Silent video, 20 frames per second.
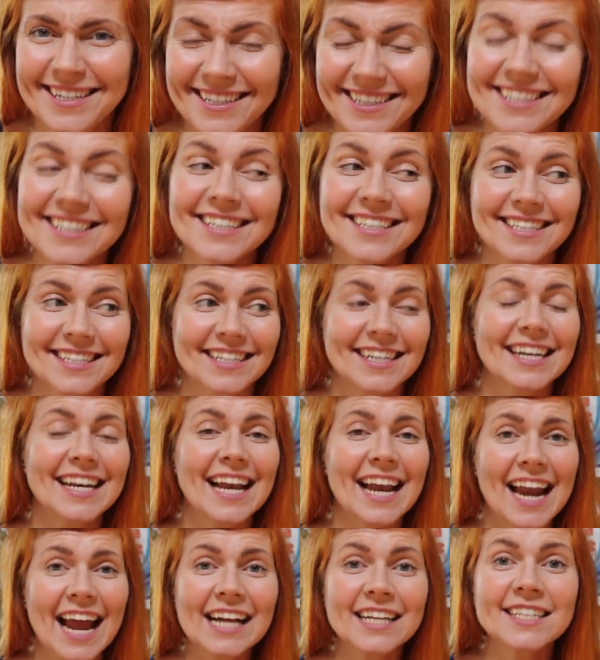Just
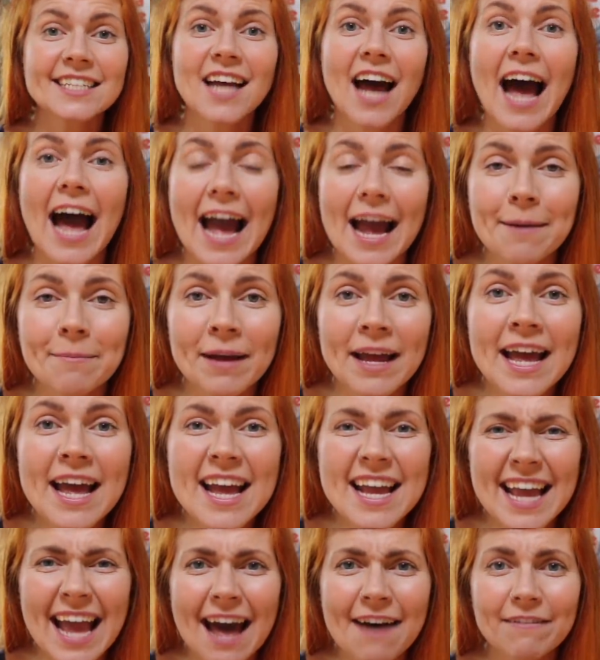the next time
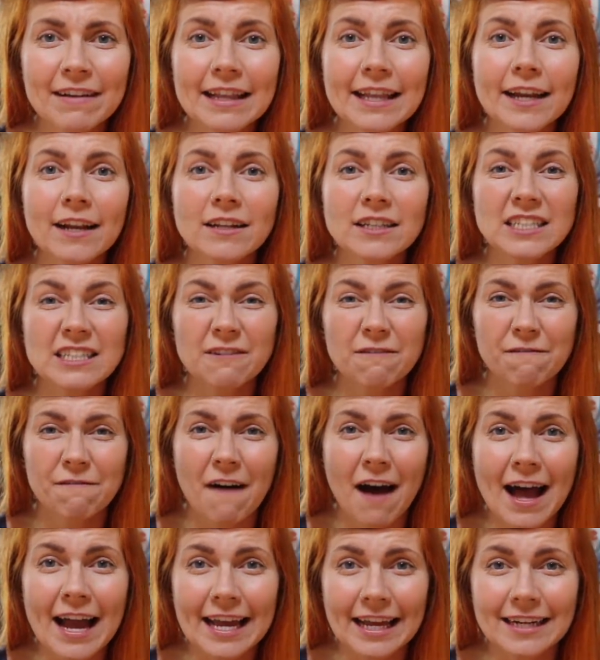you have a little
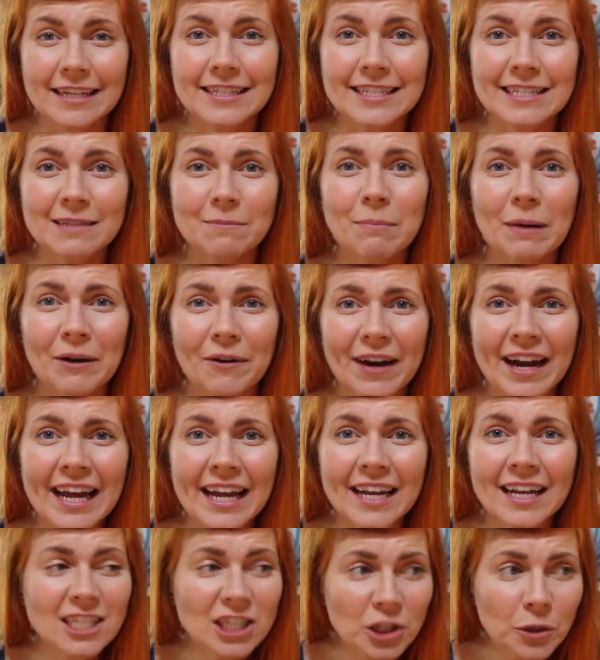defiant spirit,
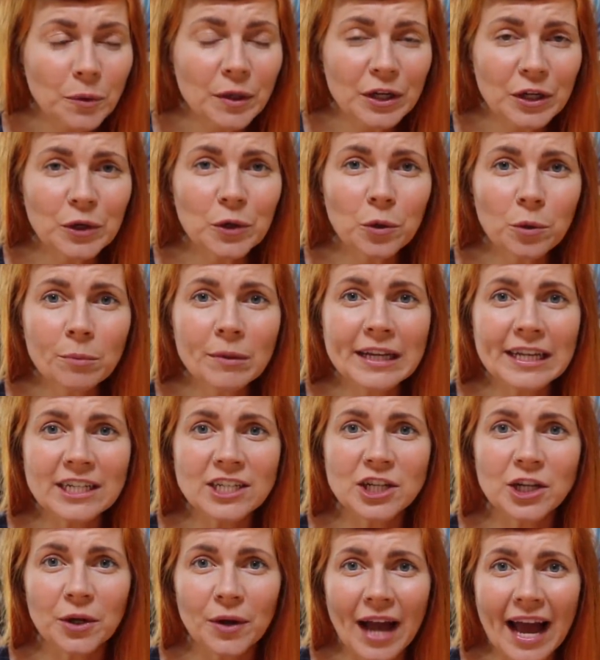just do what you normally
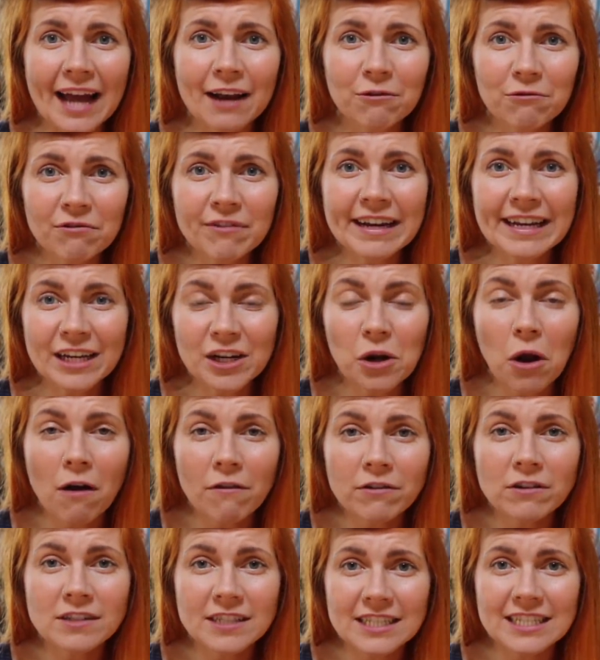do and read
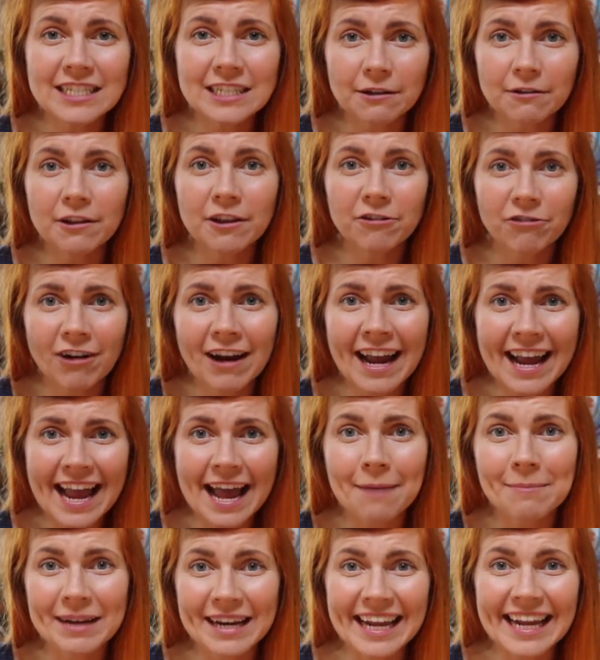novels until three
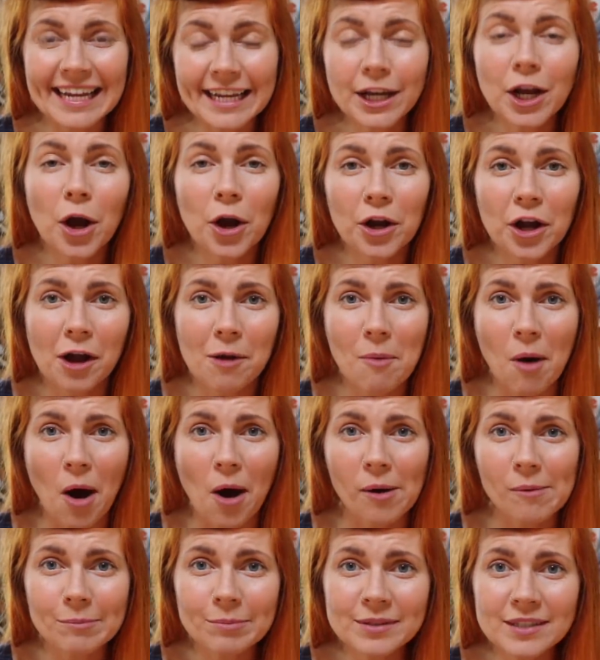A M and eat Cocoa
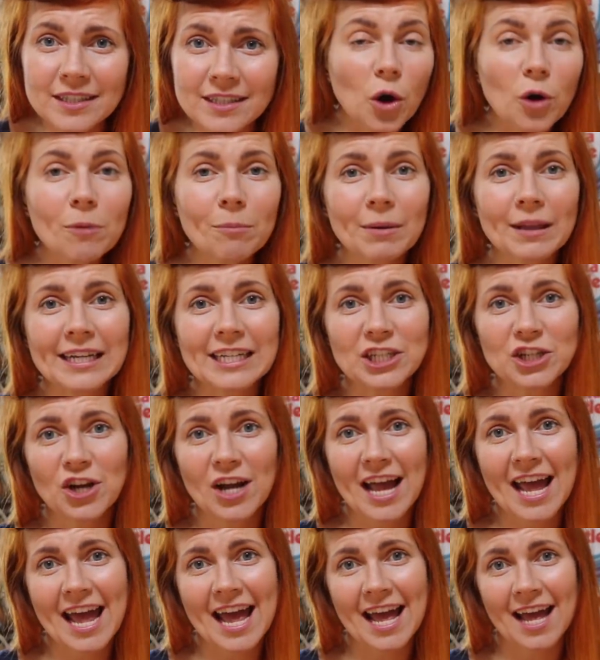Pops. Don't bleach
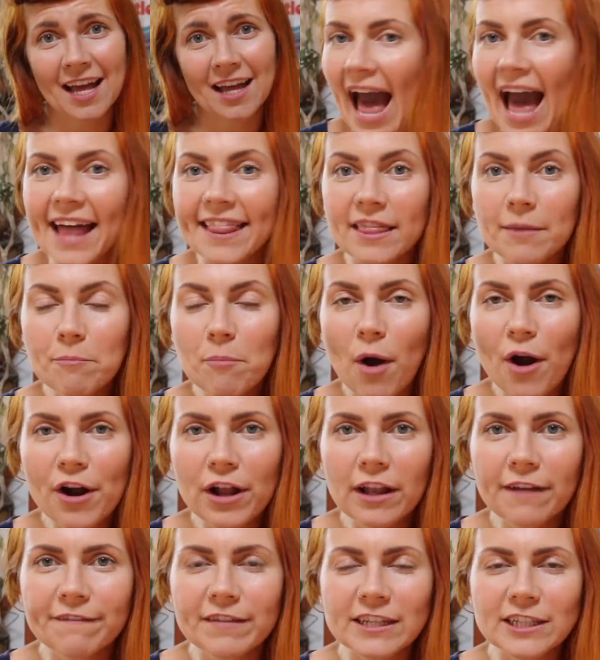your hair. And the
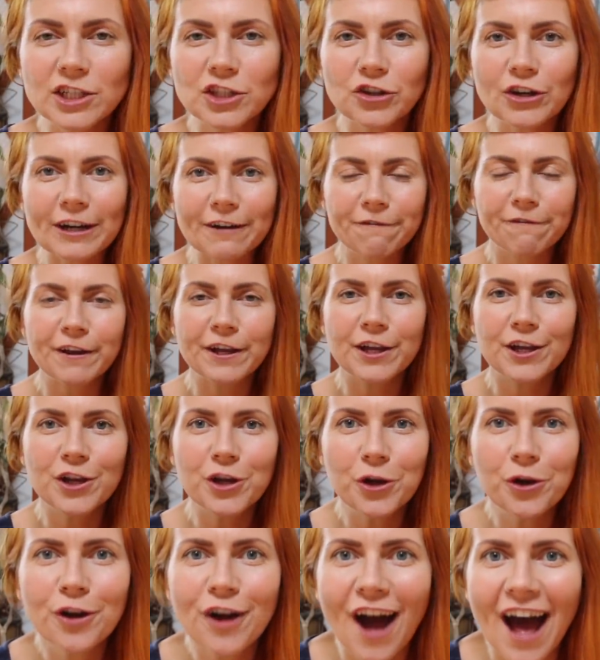moral of this story for
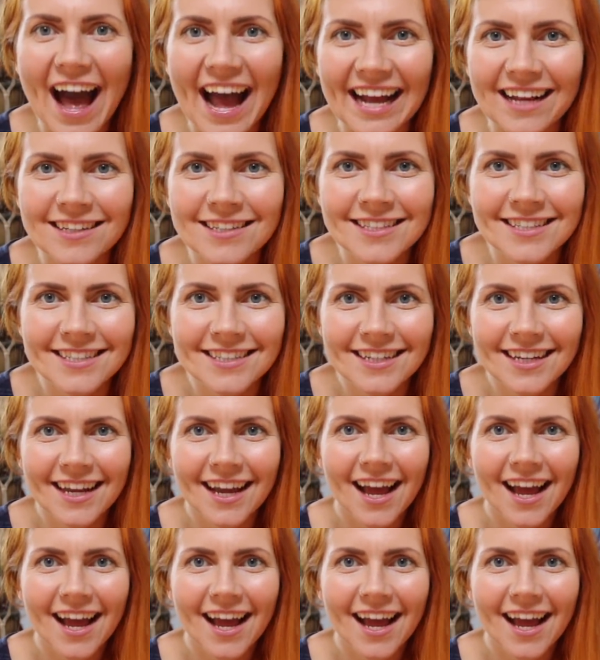you guys